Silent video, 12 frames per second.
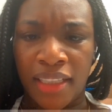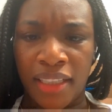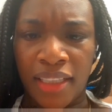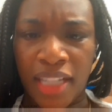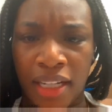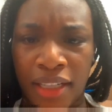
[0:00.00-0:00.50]

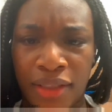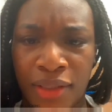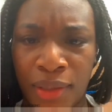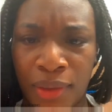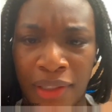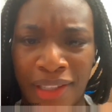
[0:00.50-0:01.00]
Now this
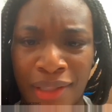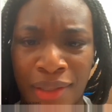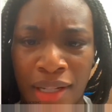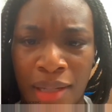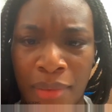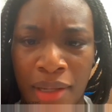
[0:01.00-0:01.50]
dude on here
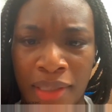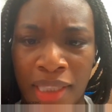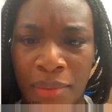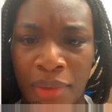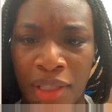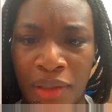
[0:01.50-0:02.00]
talking about
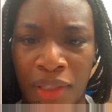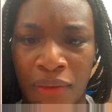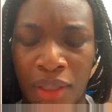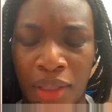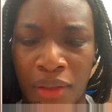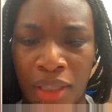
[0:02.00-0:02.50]
something he don't
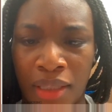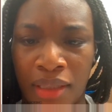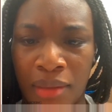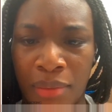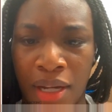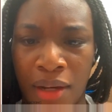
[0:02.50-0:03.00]
even know
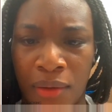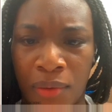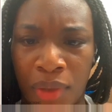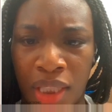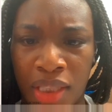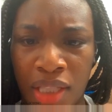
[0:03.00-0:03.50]
nothing about.
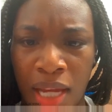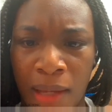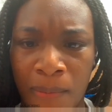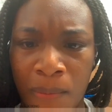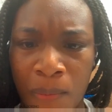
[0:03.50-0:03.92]
What'd he say?